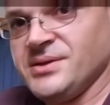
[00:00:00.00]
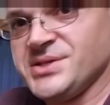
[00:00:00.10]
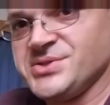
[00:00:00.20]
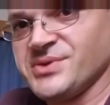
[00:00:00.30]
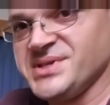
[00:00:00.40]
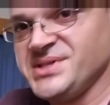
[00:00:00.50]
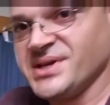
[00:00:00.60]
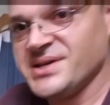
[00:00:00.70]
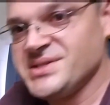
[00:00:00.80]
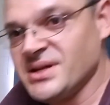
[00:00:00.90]
this
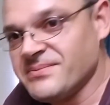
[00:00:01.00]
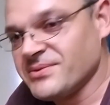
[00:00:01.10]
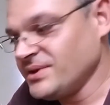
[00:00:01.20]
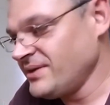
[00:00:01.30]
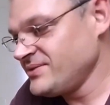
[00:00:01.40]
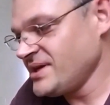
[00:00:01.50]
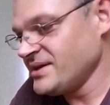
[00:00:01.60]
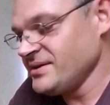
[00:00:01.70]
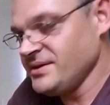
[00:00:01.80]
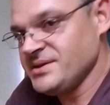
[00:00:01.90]
joystick I set up for
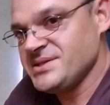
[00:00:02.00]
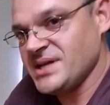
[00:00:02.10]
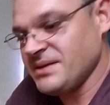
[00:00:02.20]
left-handed. It is